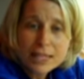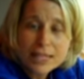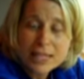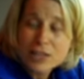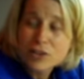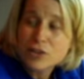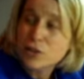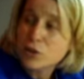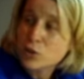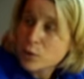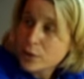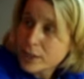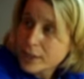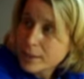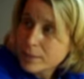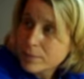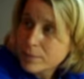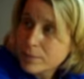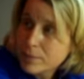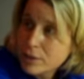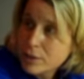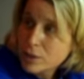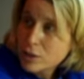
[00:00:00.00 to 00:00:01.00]
history.
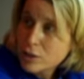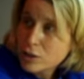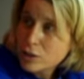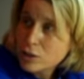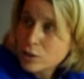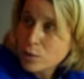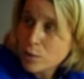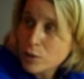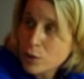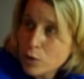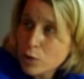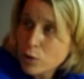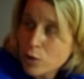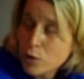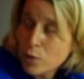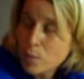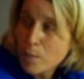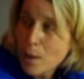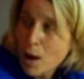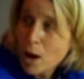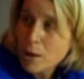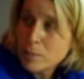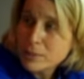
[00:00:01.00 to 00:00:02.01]
So we knew who
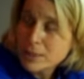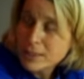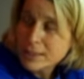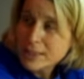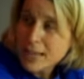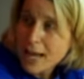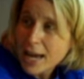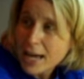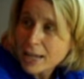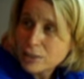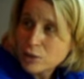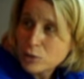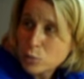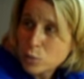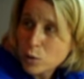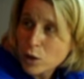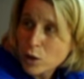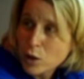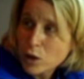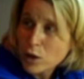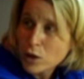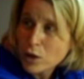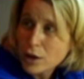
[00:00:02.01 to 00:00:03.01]
their moms and dads
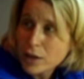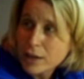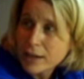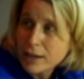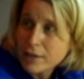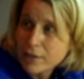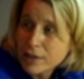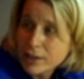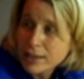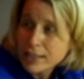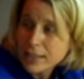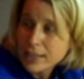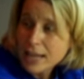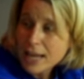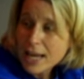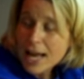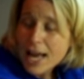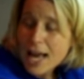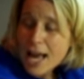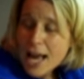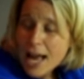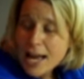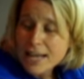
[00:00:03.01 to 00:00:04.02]
were and everything.
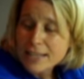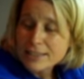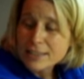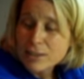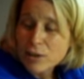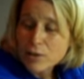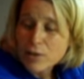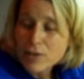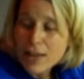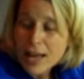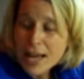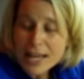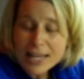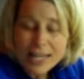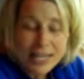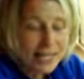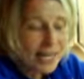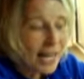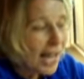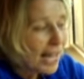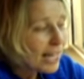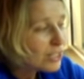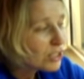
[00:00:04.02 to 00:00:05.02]
And so they
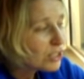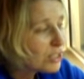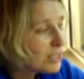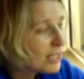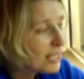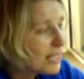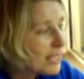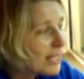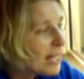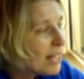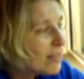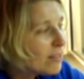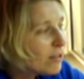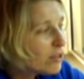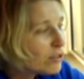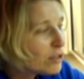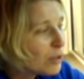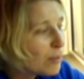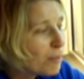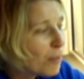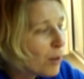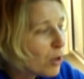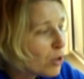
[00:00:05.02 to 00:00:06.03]
can actually,
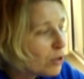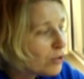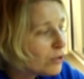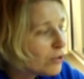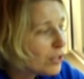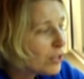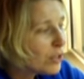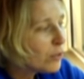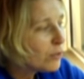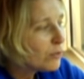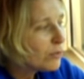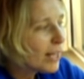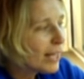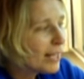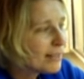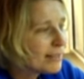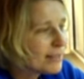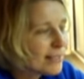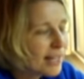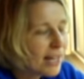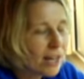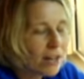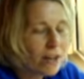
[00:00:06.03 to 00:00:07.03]
there's a person who
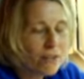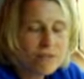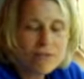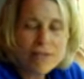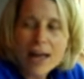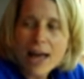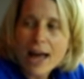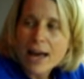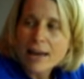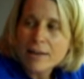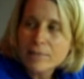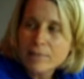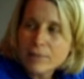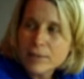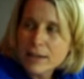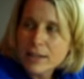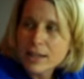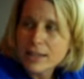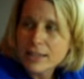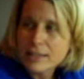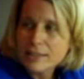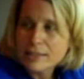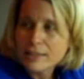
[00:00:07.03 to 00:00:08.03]
takes care of that,
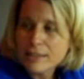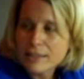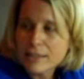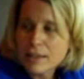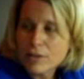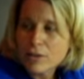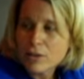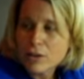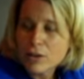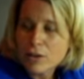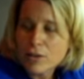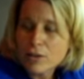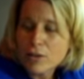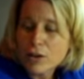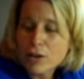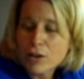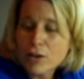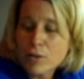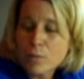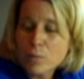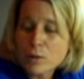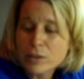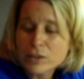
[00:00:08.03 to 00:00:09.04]
and
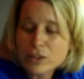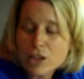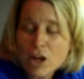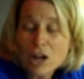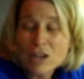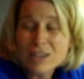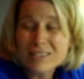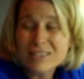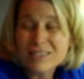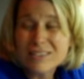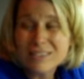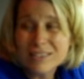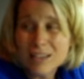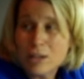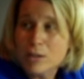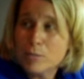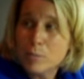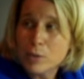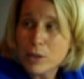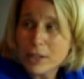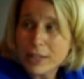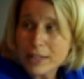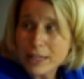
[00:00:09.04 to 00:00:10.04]
they're what's called a
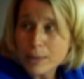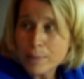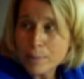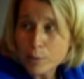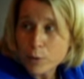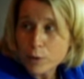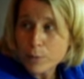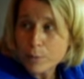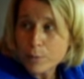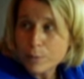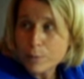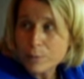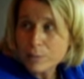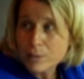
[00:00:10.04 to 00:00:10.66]
stud book keeper.